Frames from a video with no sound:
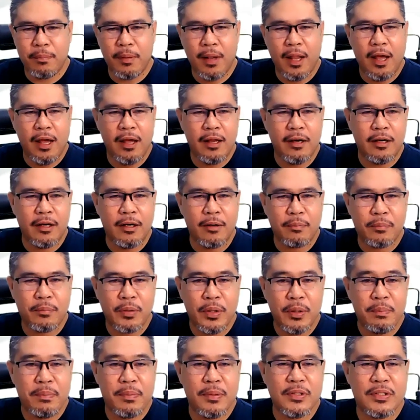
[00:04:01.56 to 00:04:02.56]
a plan and a
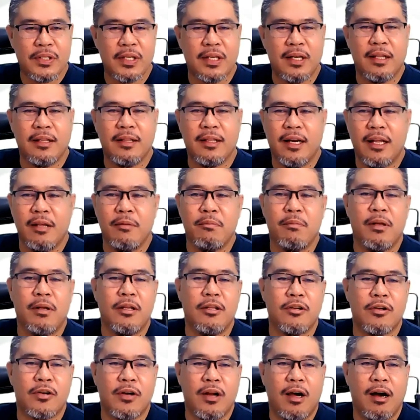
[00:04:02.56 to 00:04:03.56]
purpose and a dream
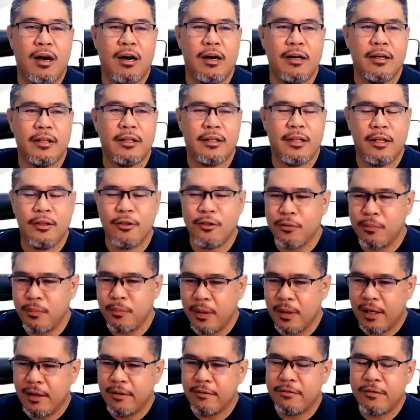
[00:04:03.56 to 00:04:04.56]
in your heart and you
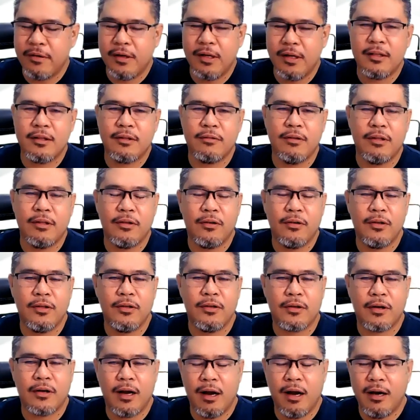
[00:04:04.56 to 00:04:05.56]
believe it with
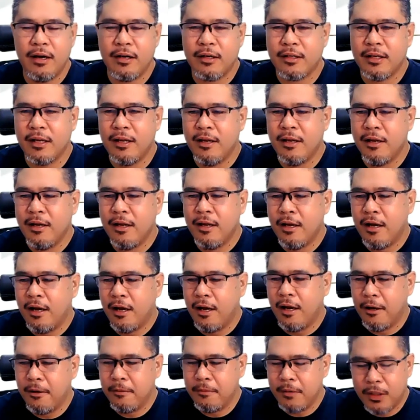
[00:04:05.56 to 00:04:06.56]
all your heart,
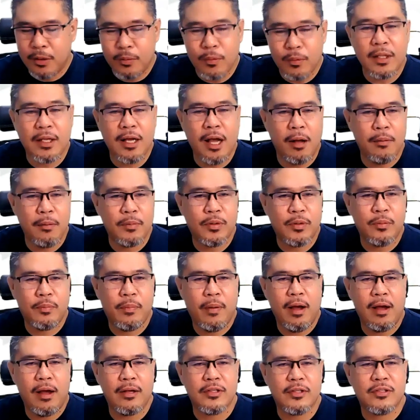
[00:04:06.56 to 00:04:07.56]
it will come to
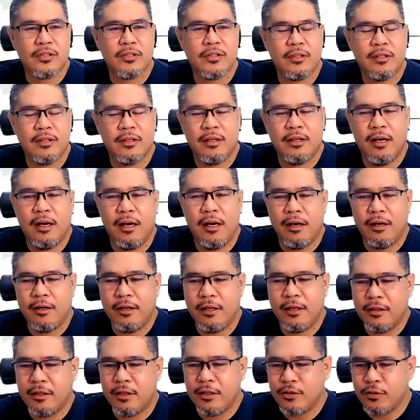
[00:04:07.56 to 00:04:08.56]
pass.
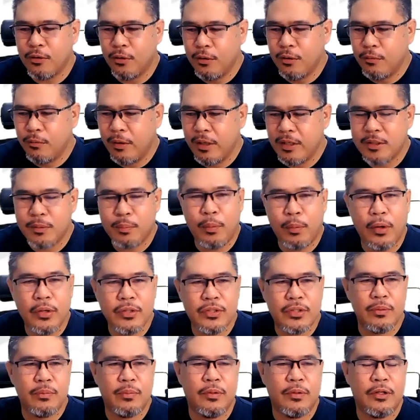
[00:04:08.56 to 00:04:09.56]
It is always
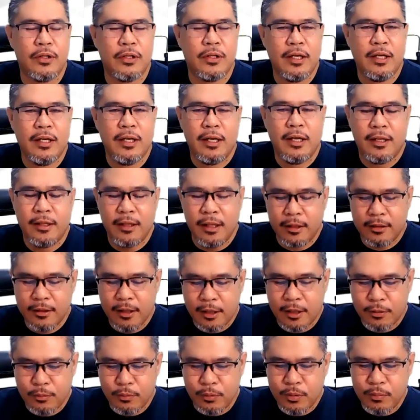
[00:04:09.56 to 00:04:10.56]
possible
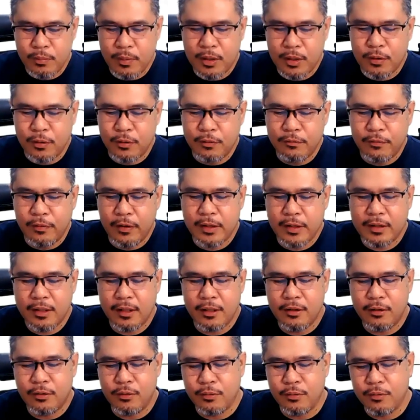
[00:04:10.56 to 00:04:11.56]
that that would be
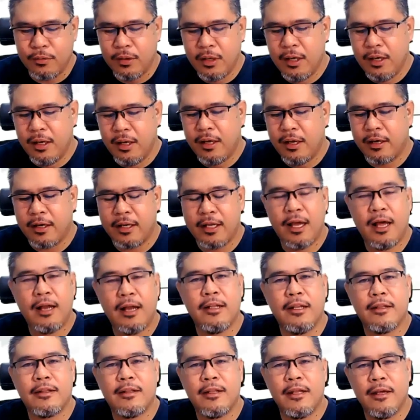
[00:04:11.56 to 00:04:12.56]
converted to
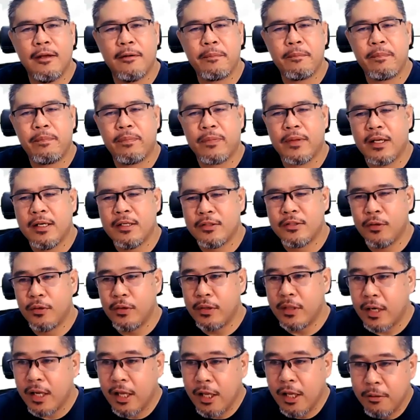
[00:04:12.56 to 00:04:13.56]
reality.
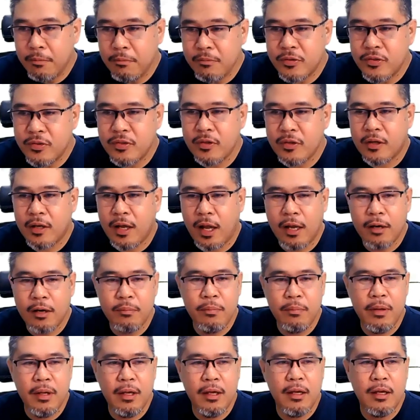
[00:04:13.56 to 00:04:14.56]
So dreams
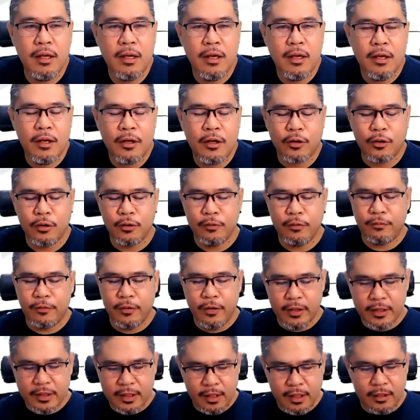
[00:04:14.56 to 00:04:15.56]
can be
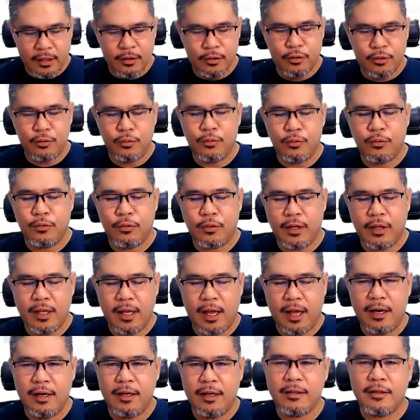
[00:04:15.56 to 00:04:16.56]
converted to
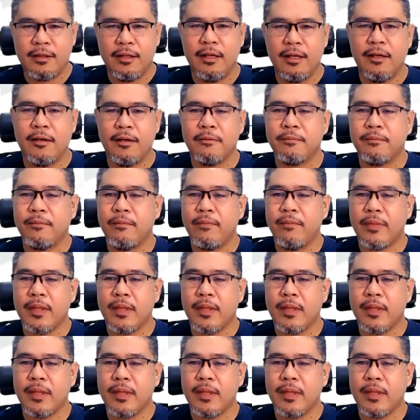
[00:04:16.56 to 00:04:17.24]
reality.